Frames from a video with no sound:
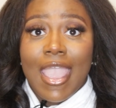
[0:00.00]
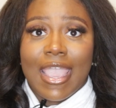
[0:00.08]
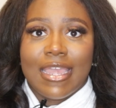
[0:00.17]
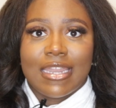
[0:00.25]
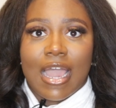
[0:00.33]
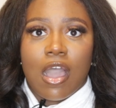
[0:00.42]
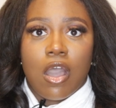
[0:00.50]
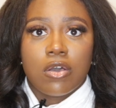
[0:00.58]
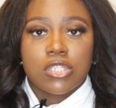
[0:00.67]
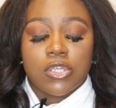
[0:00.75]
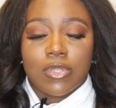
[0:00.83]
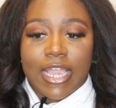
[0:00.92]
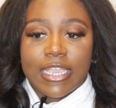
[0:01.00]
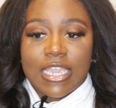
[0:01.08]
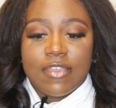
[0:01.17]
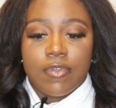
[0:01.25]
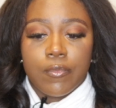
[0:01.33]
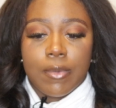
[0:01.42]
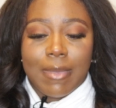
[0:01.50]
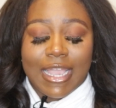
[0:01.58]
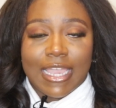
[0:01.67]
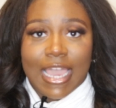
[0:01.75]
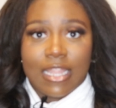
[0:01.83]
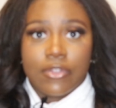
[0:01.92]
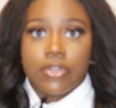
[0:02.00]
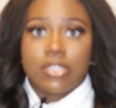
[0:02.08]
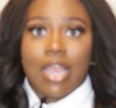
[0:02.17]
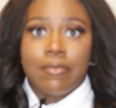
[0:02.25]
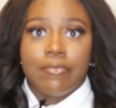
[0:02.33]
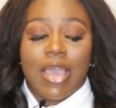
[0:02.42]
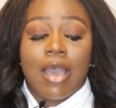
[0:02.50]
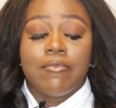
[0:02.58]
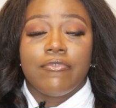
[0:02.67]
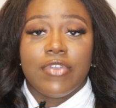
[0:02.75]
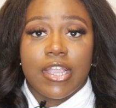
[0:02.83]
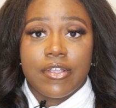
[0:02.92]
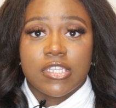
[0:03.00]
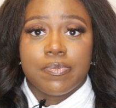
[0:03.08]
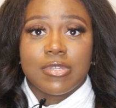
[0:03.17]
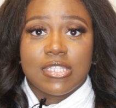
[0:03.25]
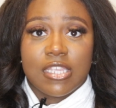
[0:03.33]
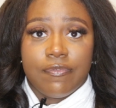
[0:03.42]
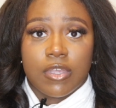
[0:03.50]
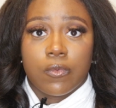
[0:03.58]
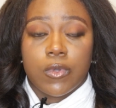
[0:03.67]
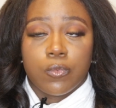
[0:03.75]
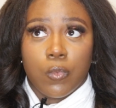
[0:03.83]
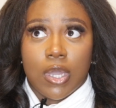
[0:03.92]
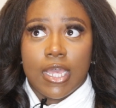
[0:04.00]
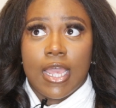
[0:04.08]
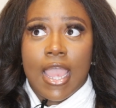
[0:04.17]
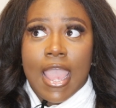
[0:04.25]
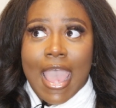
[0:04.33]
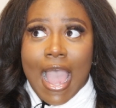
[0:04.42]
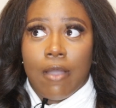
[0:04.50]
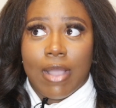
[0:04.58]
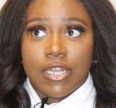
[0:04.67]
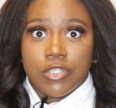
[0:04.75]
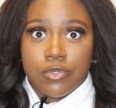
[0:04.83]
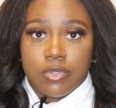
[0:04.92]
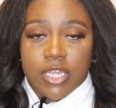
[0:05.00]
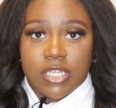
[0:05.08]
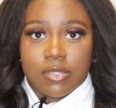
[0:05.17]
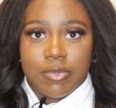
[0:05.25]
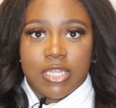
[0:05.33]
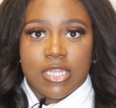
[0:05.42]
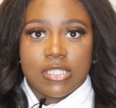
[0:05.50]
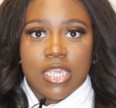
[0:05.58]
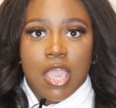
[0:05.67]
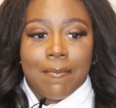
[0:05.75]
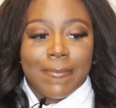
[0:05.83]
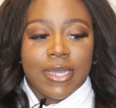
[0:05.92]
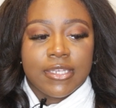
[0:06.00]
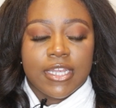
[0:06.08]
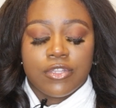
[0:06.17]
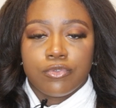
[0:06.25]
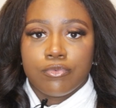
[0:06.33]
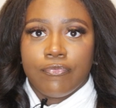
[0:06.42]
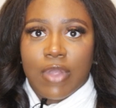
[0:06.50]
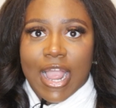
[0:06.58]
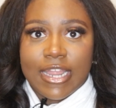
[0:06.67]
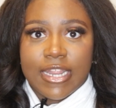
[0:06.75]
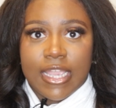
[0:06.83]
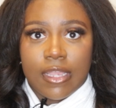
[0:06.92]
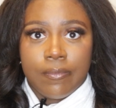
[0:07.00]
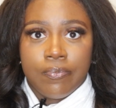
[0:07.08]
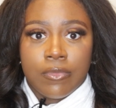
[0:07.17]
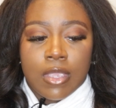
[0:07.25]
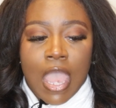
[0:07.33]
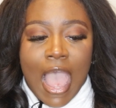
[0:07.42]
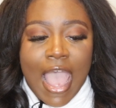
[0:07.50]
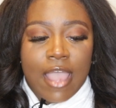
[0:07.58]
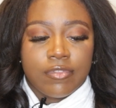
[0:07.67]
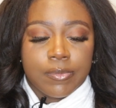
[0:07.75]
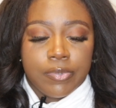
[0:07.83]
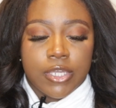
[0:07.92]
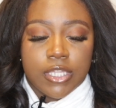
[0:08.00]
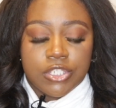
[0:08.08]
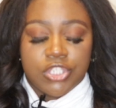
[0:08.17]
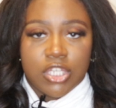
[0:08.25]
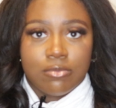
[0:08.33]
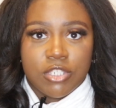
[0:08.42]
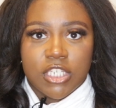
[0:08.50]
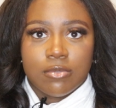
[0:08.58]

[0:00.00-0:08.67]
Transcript: And I also, like, even with my calendar, I'm very specific with how I do things, because Monday through Friday, I have to put gym